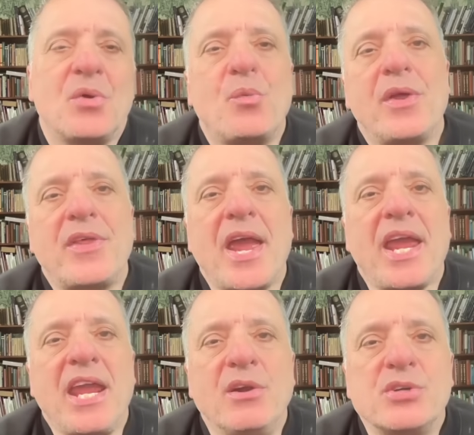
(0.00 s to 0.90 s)
with
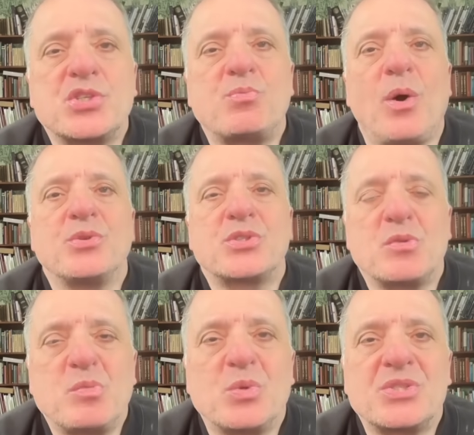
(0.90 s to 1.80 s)
their
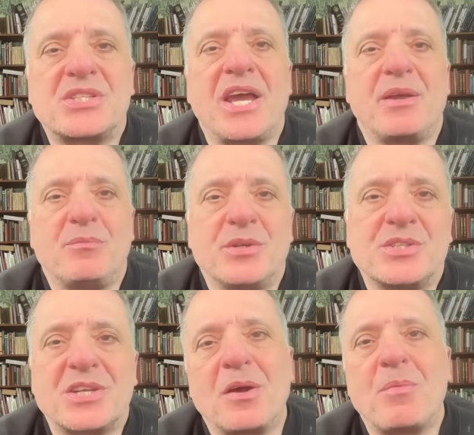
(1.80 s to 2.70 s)
irresponsible
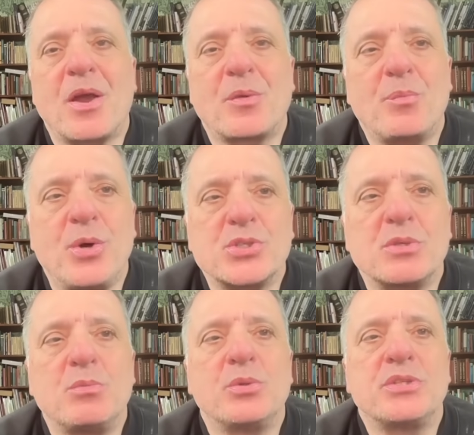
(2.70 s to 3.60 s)
statements about a
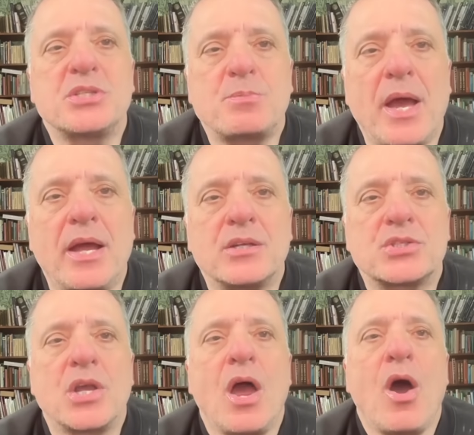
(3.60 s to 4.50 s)
possible
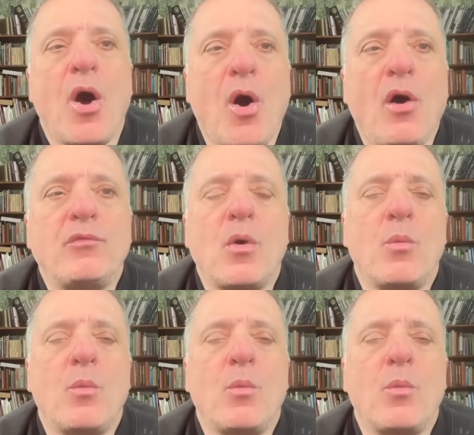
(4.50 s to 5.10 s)
dispatch of